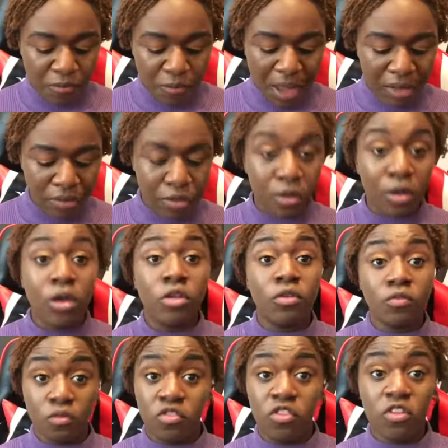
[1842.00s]
powder.
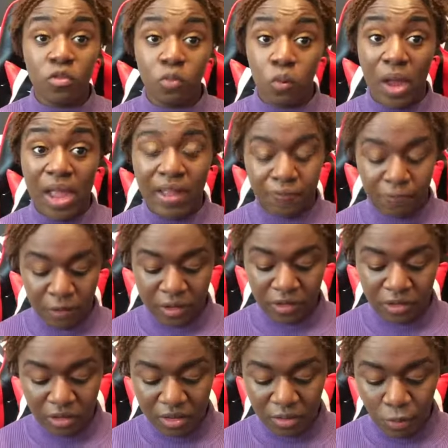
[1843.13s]
Just wait,
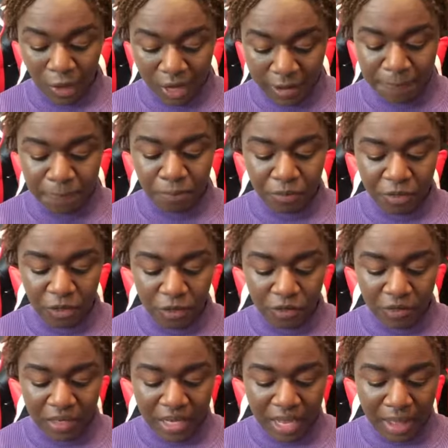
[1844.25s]
freaks. Wait till you
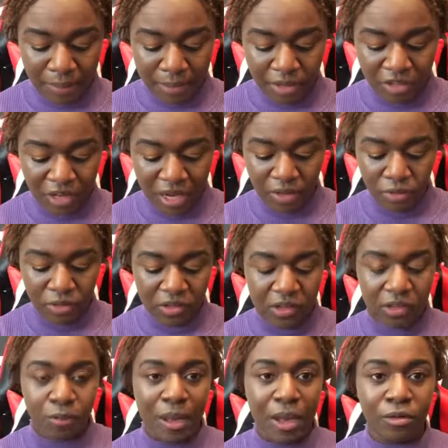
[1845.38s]
see how much I use
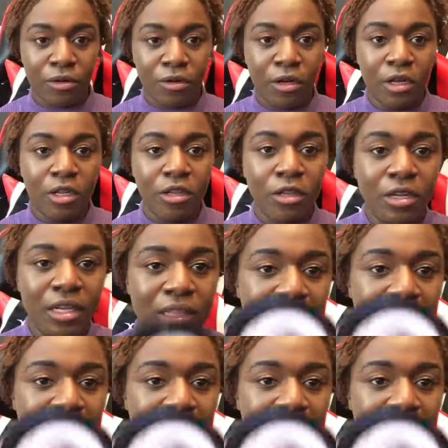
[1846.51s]
this powder. Look at